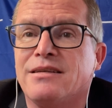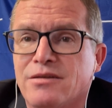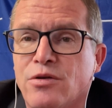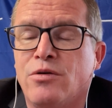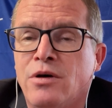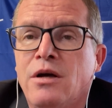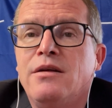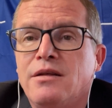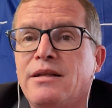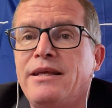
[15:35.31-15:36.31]
You know,
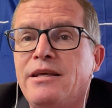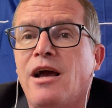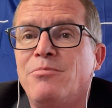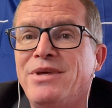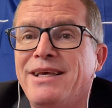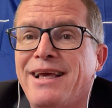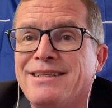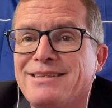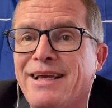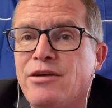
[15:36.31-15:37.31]
the EIB
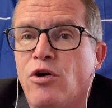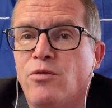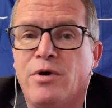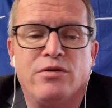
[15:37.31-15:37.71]
can take over,